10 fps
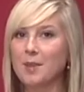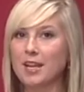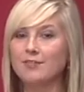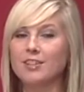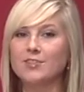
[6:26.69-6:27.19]

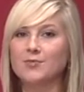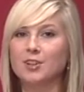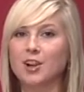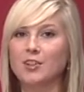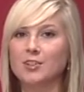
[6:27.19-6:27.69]
Benefits from
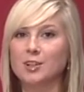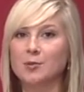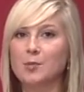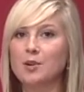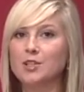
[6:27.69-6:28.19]
the
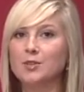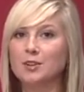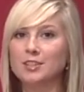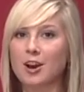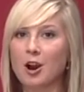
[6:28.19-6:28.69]
concert were put
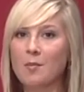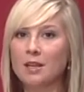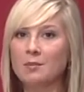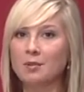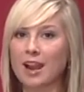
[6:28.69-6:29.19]
towards the
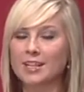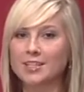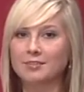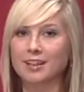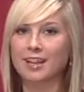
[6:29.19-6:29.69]
Albany
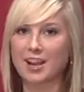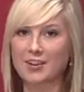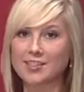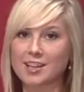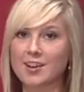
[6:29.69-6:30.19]
Brass Ring
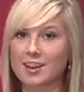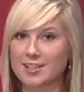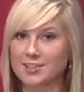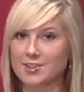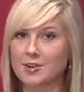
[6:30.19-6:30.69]
Carousel and
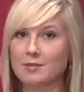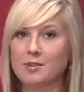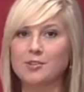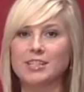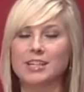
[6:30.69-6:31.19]
Historic
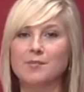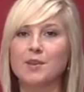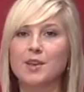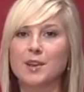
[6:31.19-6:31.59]
Museum,